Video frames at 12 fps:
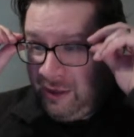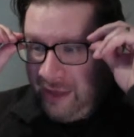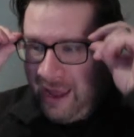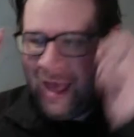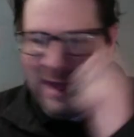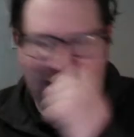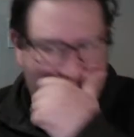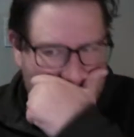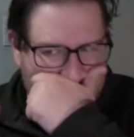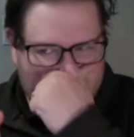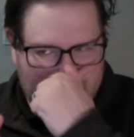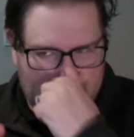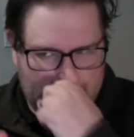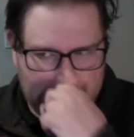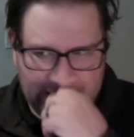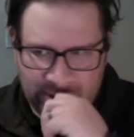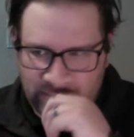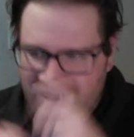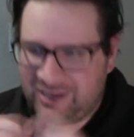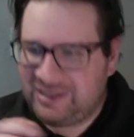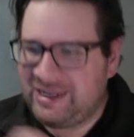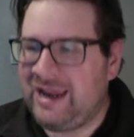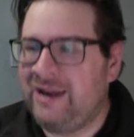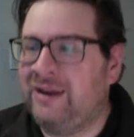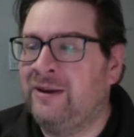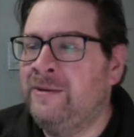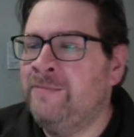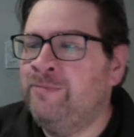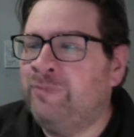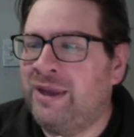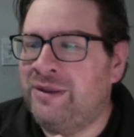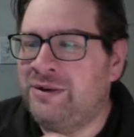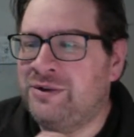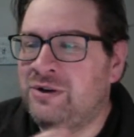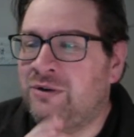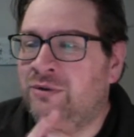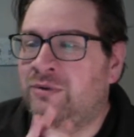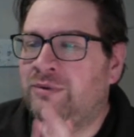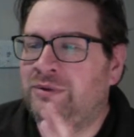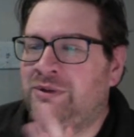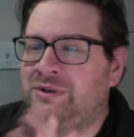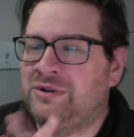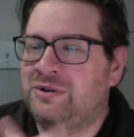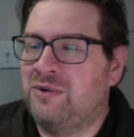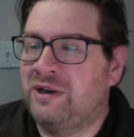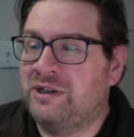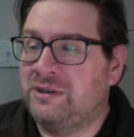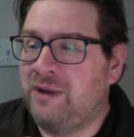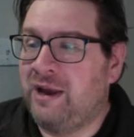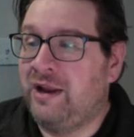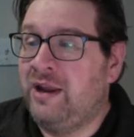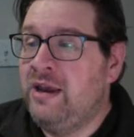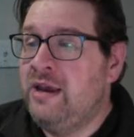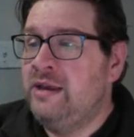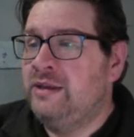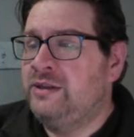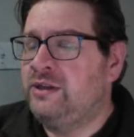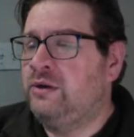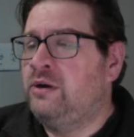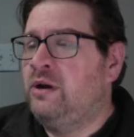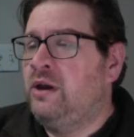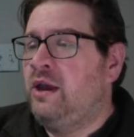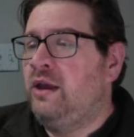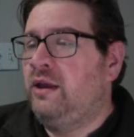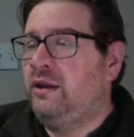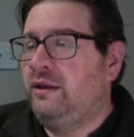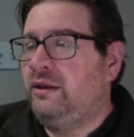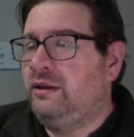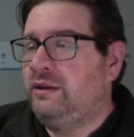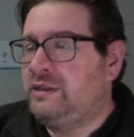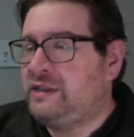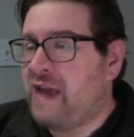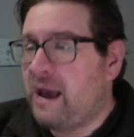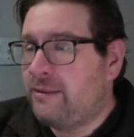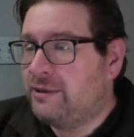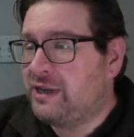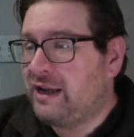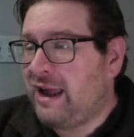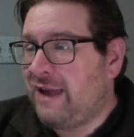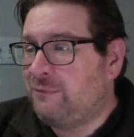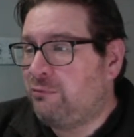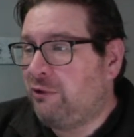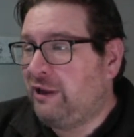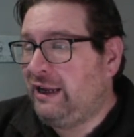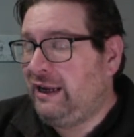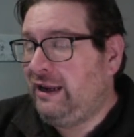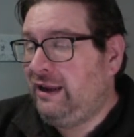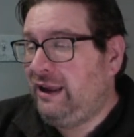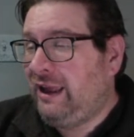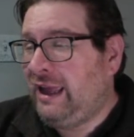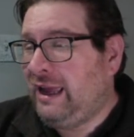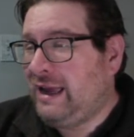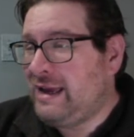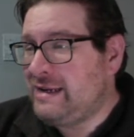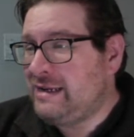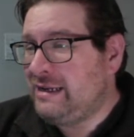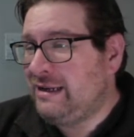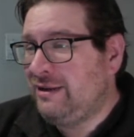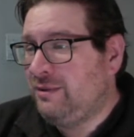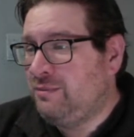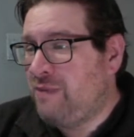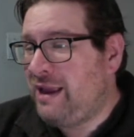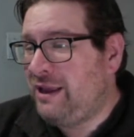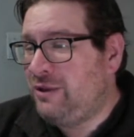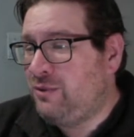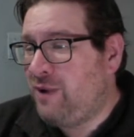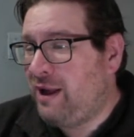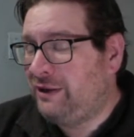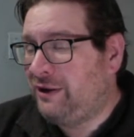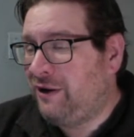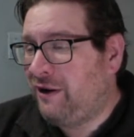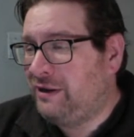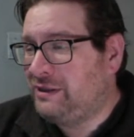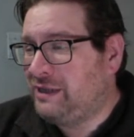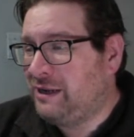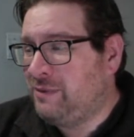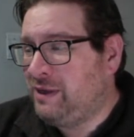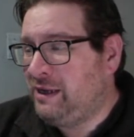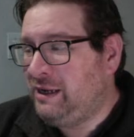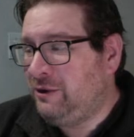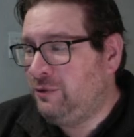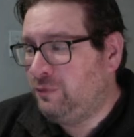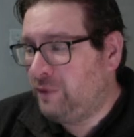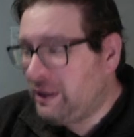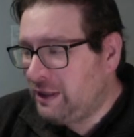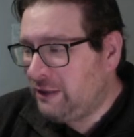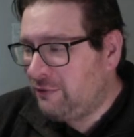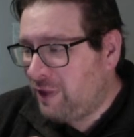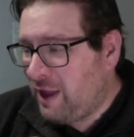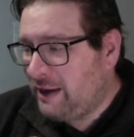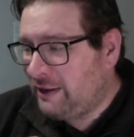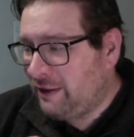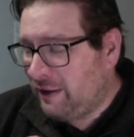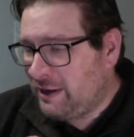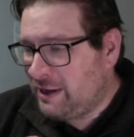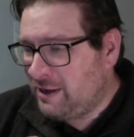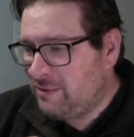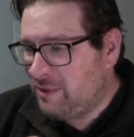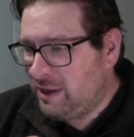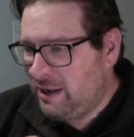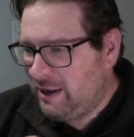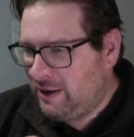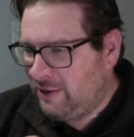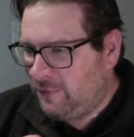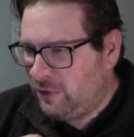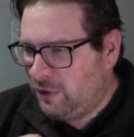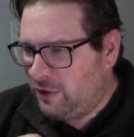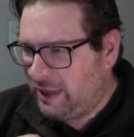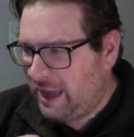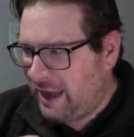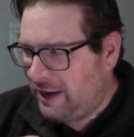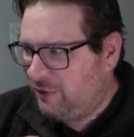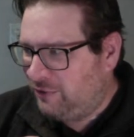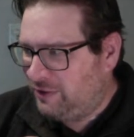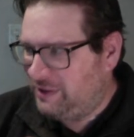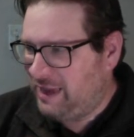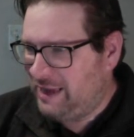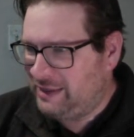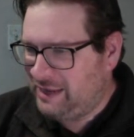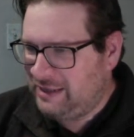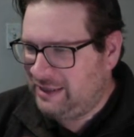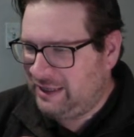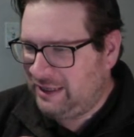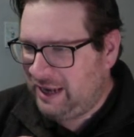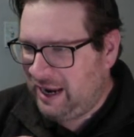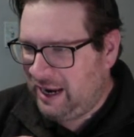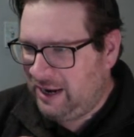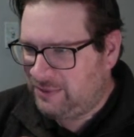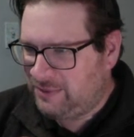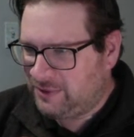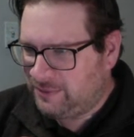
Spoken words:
That's the easiest way to tank, and there's no question about it. So Stauber's going to have to play, and making the wild card is going to be really reliant on him. And if you look at it over these last 18 games,